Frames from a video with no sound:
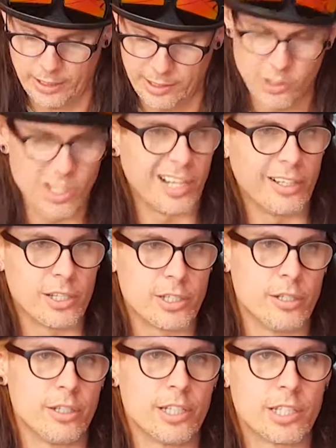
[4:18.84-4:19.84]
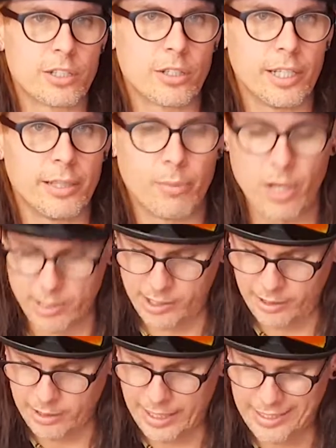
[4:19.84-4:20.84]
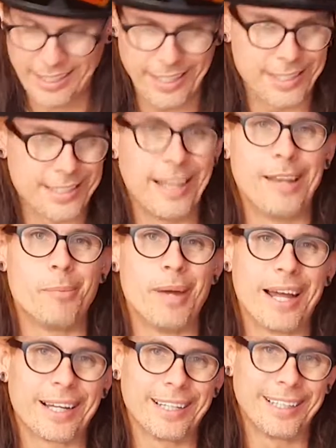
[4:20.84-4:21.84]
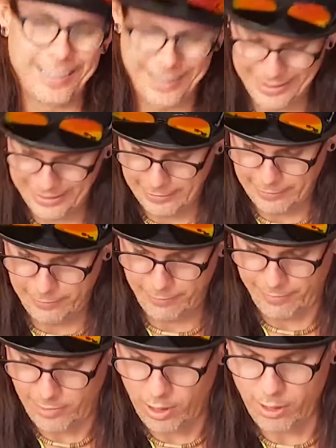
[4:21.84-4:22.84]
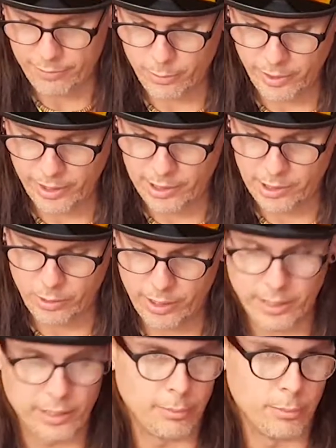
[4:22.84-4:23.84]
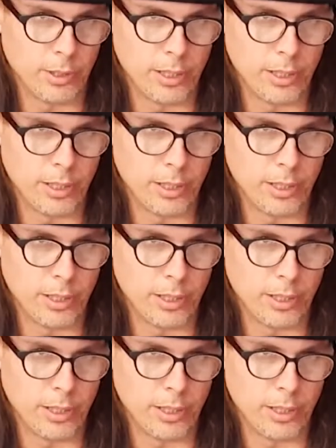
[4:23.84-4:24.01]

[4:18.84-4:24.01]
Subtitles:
Try not to destroy the box in case I need to send it back after we destroy the gimbal.